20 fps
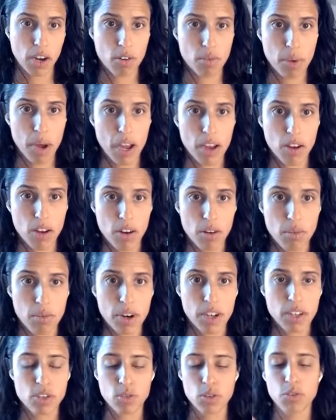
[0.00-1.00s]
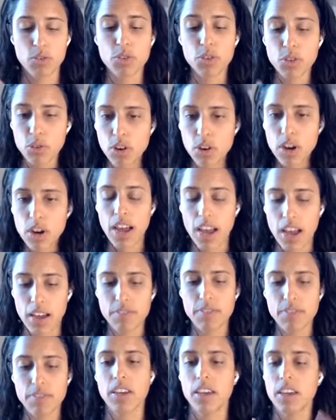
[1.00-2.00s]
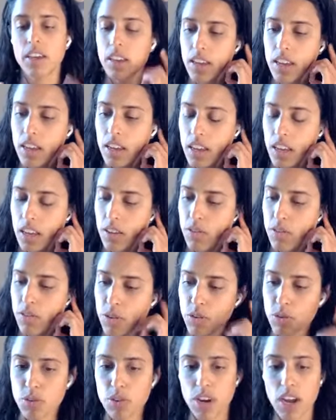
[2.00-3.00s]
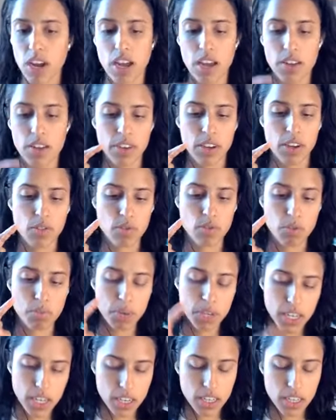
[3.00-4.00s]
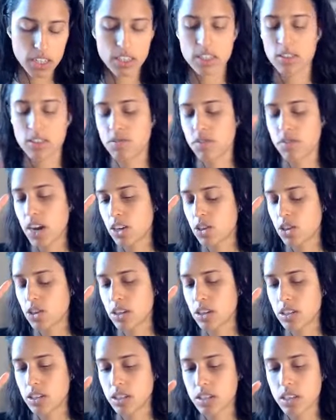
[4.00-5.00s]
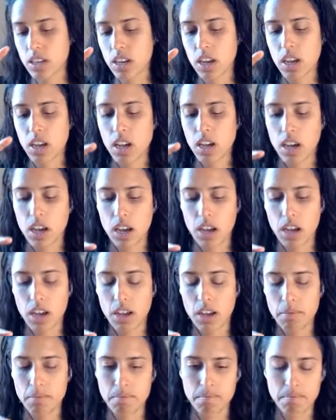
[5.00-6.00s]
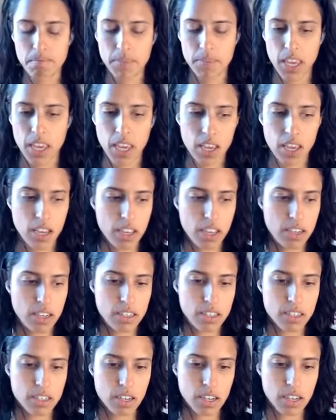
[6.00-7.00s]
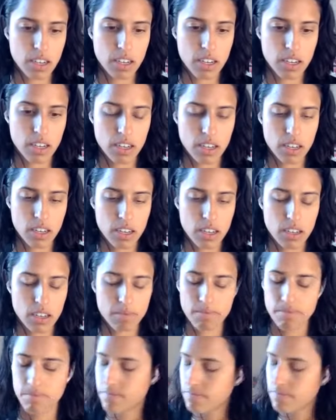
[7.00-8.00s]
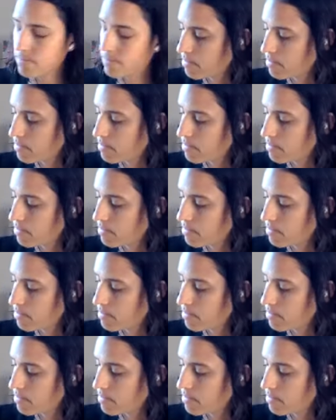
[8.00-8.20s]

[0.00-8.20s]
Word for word: microbiome, right? So if you're having if you're having repeated yeast infections um, and uh, um,